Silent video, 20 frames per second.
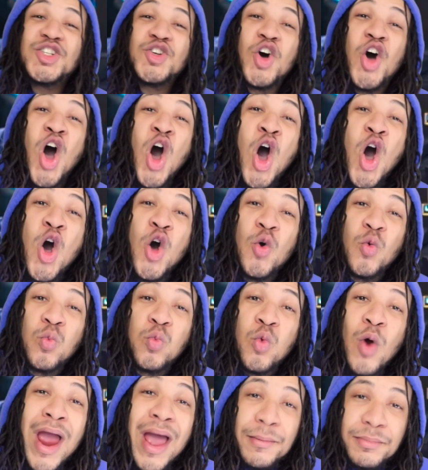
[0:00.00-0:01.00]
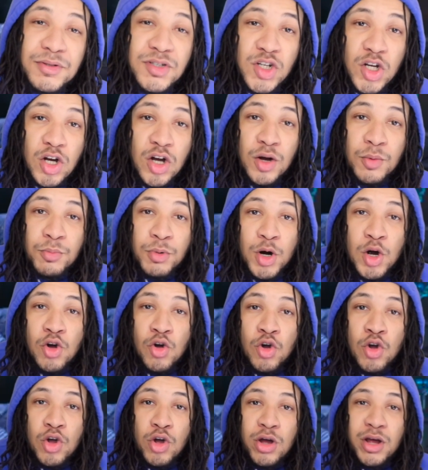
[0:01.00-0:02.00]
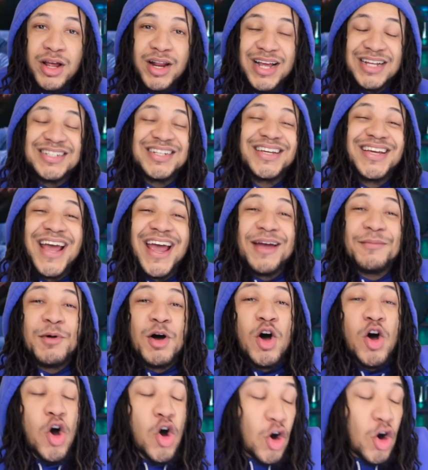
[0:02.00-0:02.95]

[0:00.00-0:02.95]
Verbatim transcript: into a whole rap song, bro. That shit came on